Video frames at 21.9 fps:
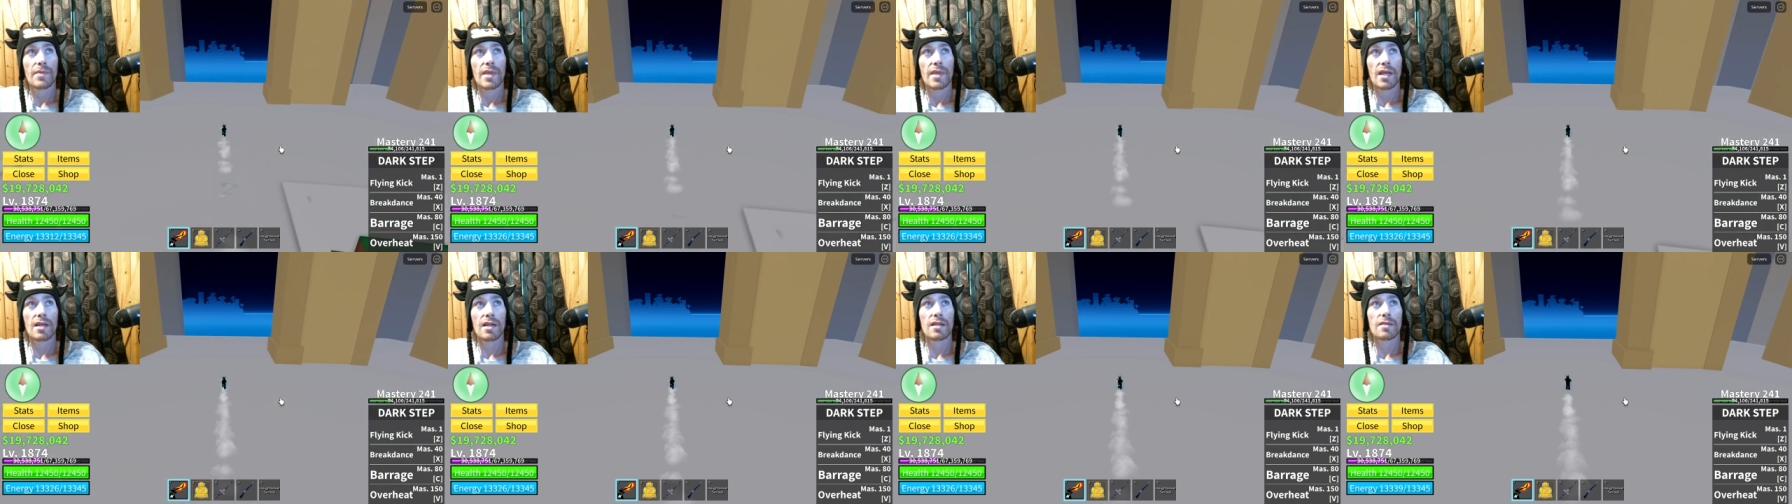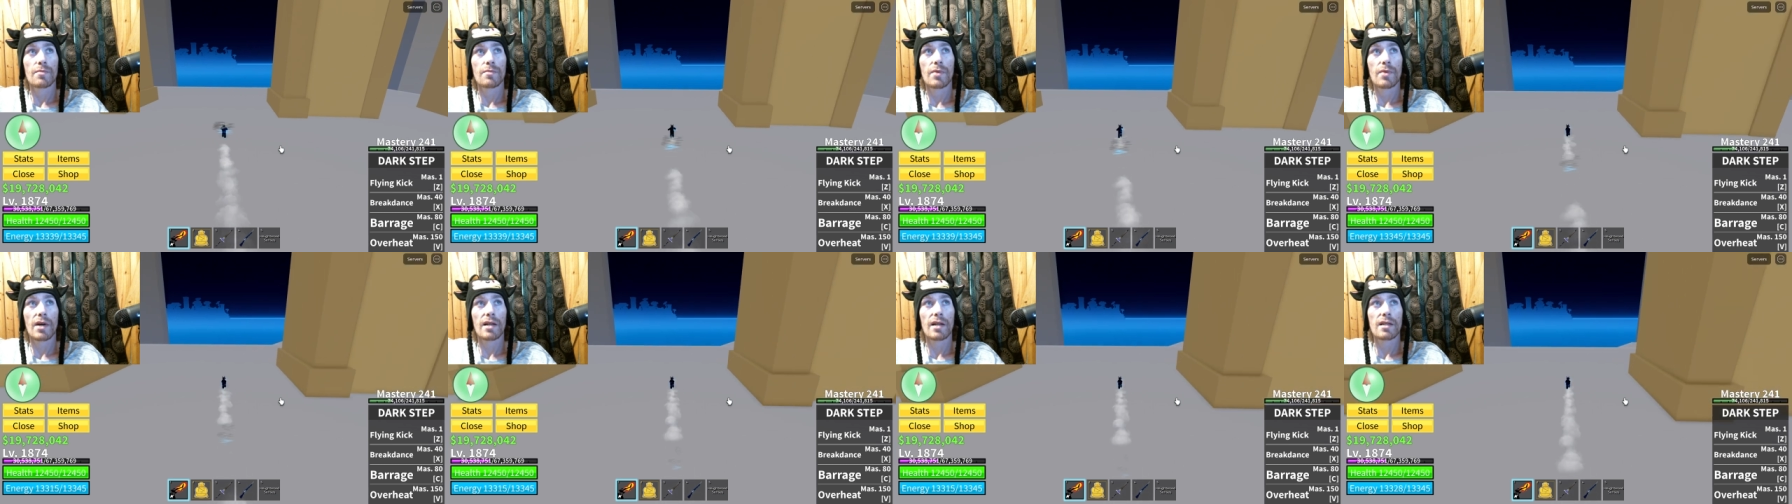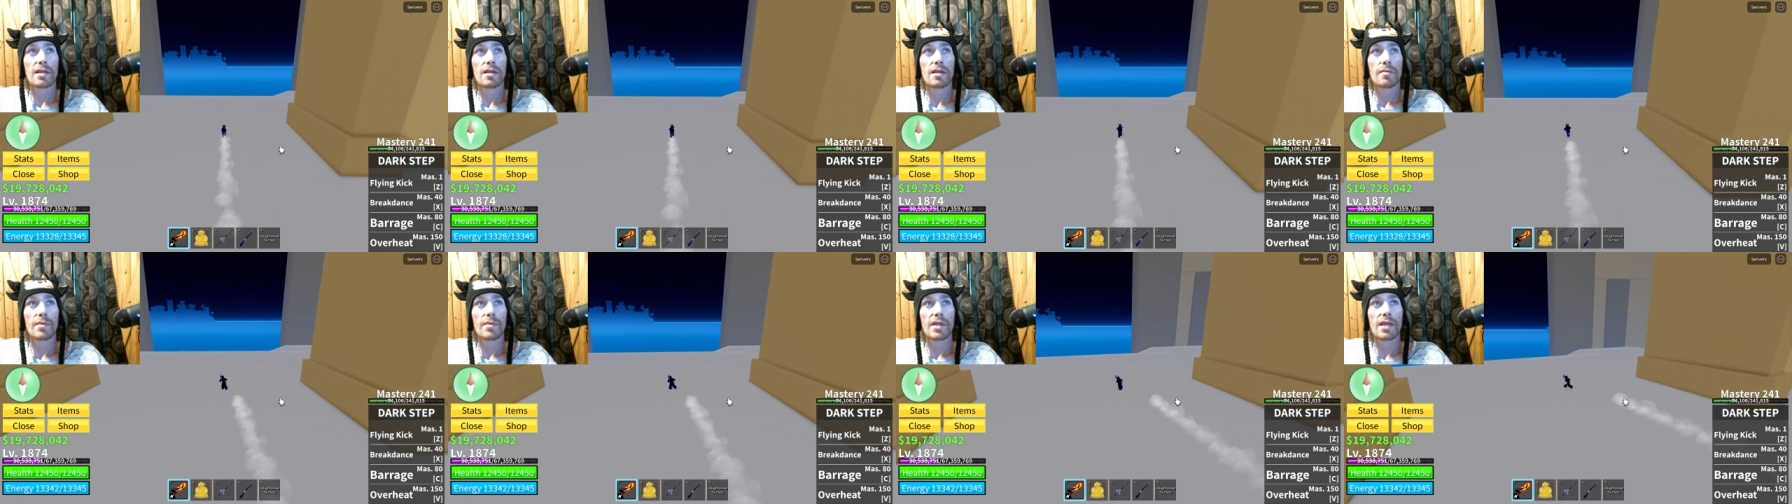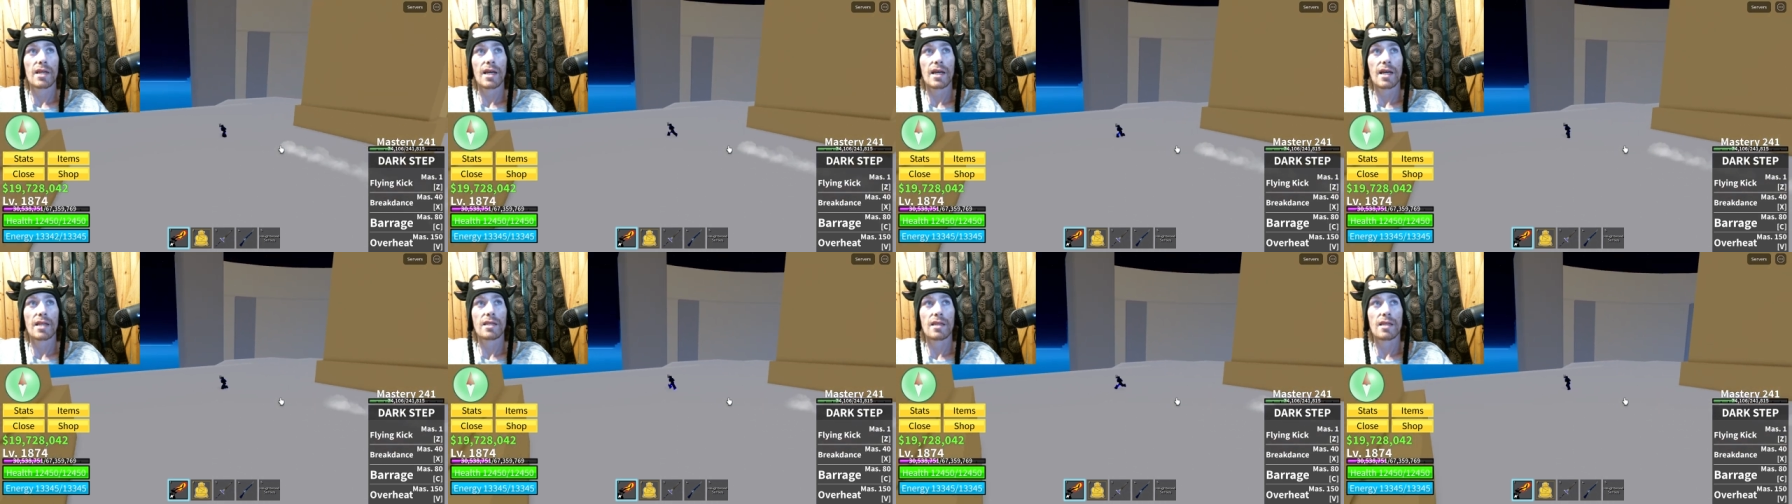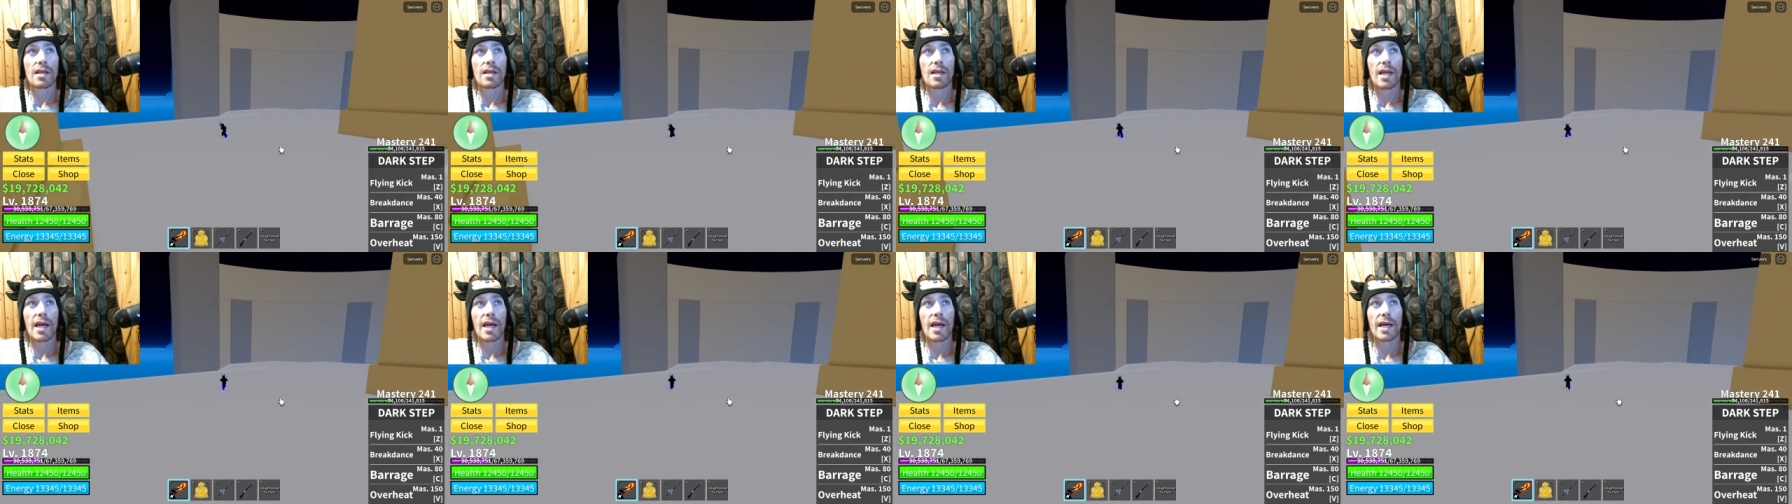And it's probably going to be at the
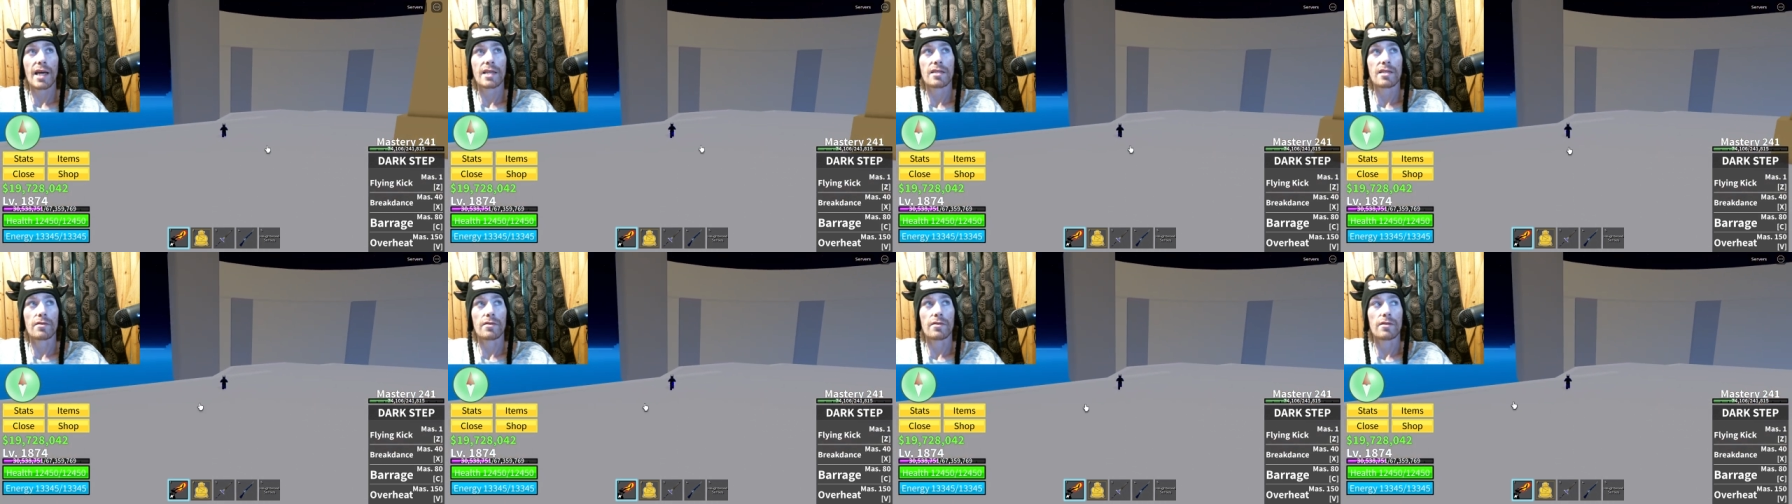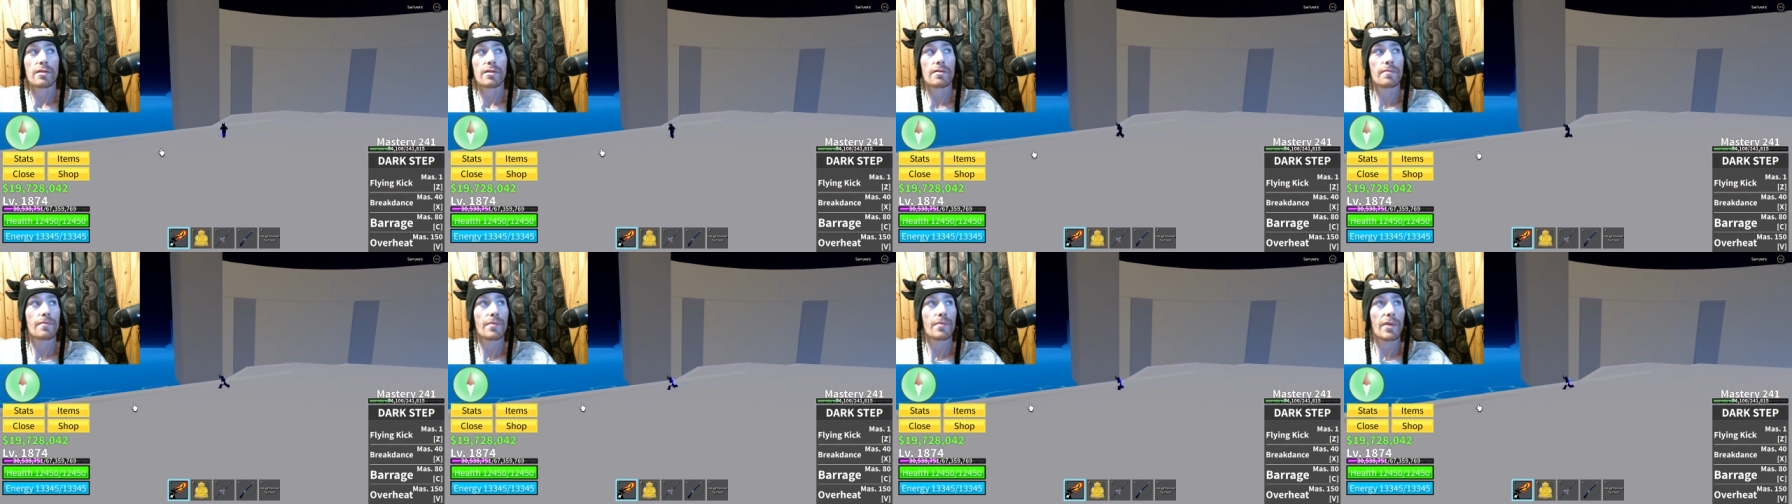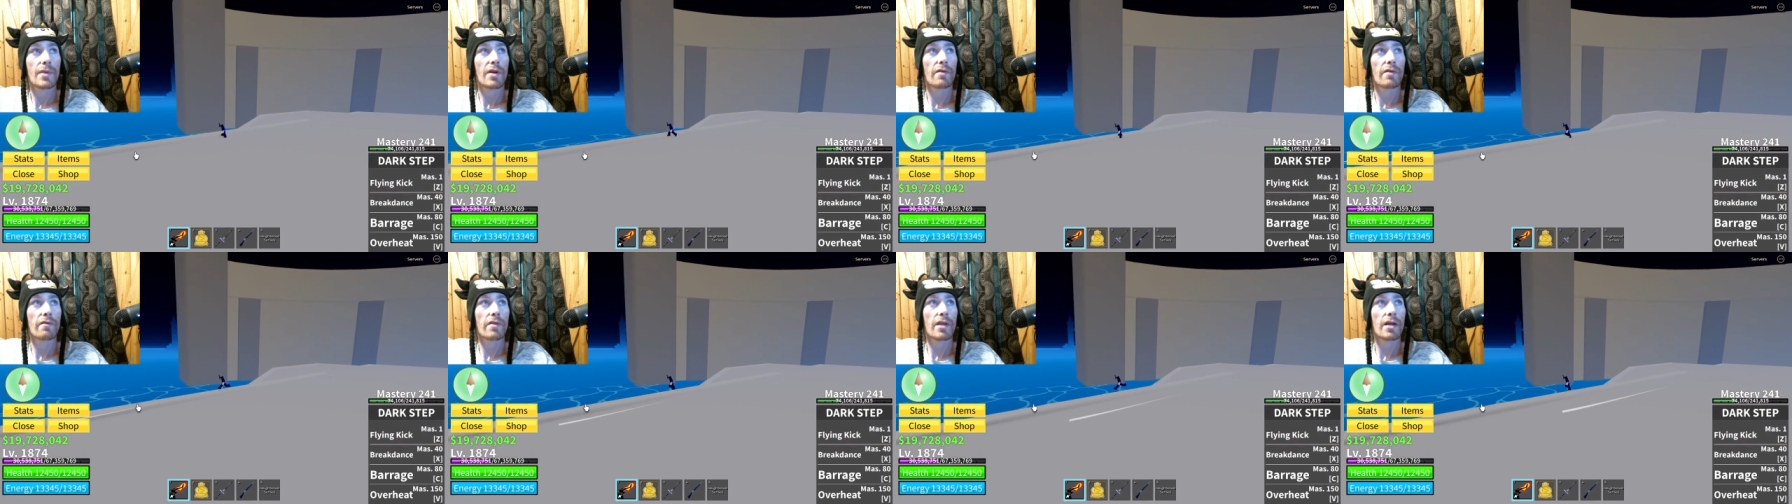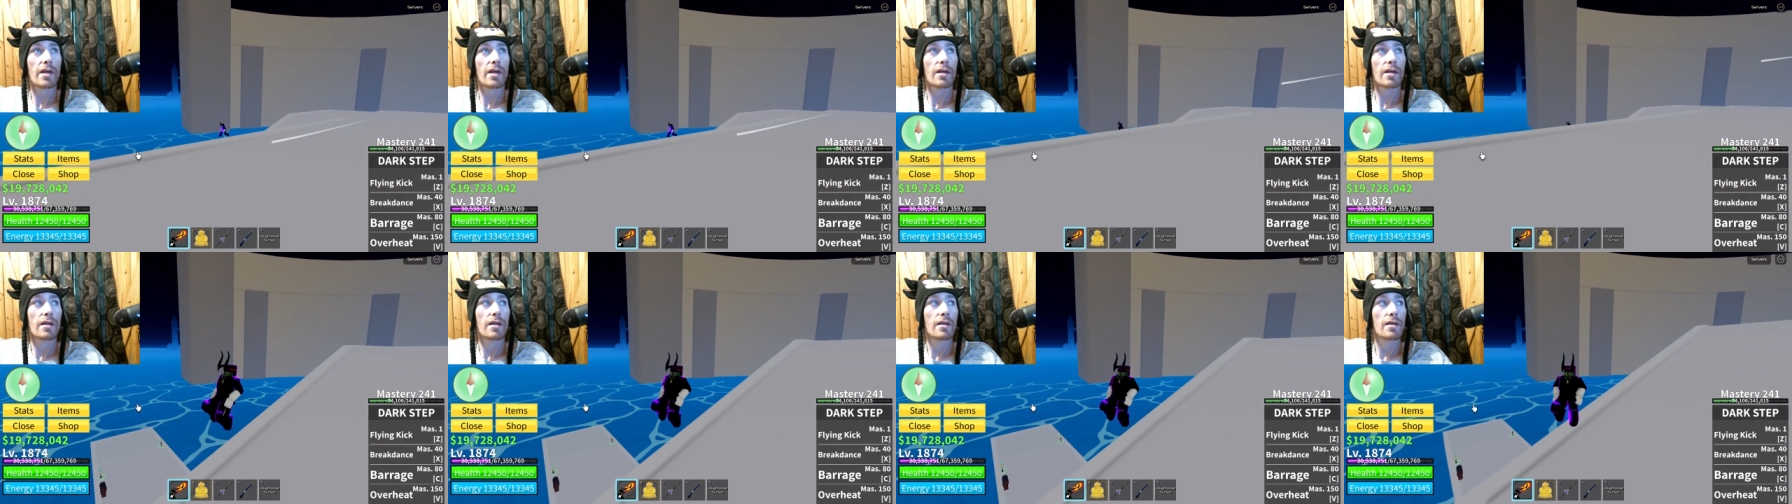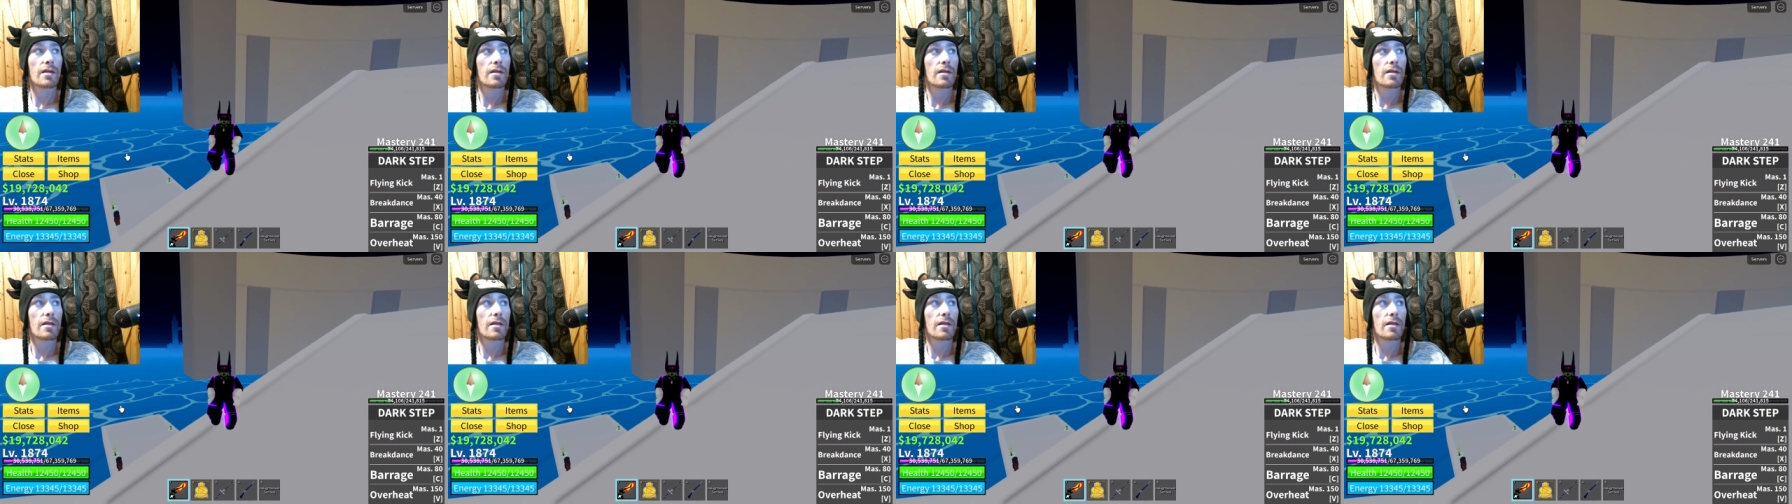castle over there.